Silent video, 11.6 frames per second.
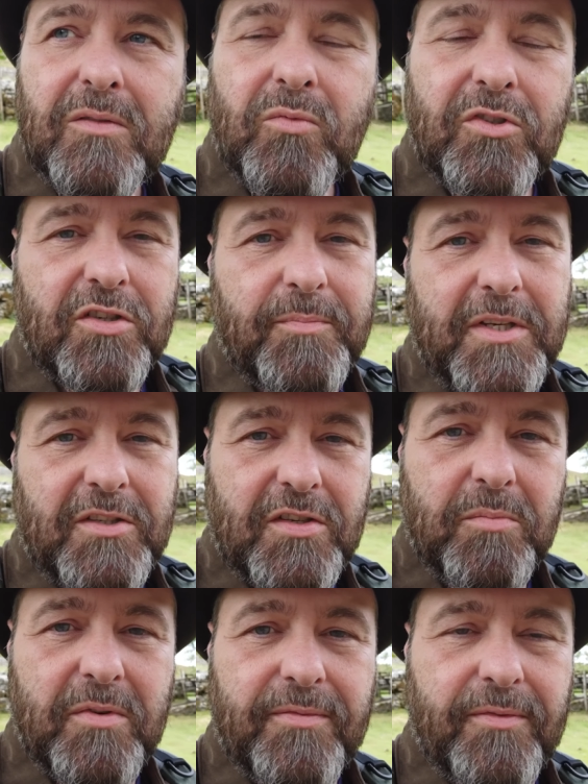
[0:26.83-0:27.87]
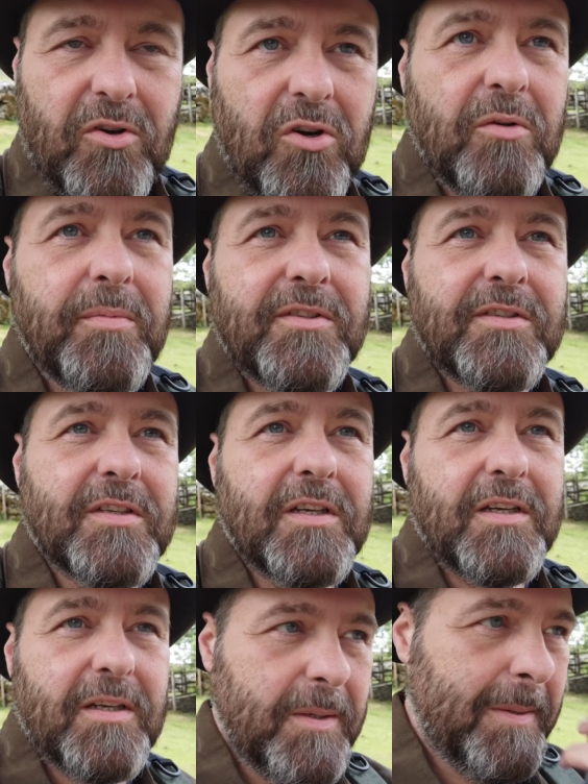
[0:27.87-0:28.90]
which I've been to before, but it's
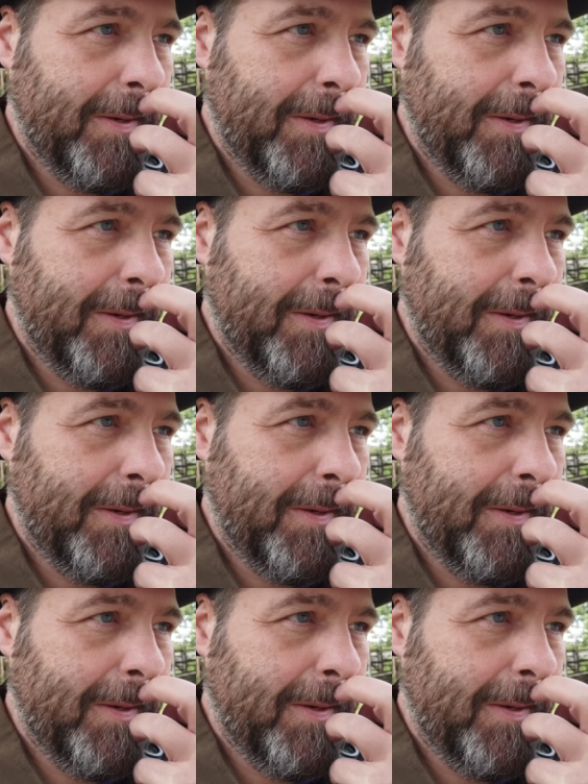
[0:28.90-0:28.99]
been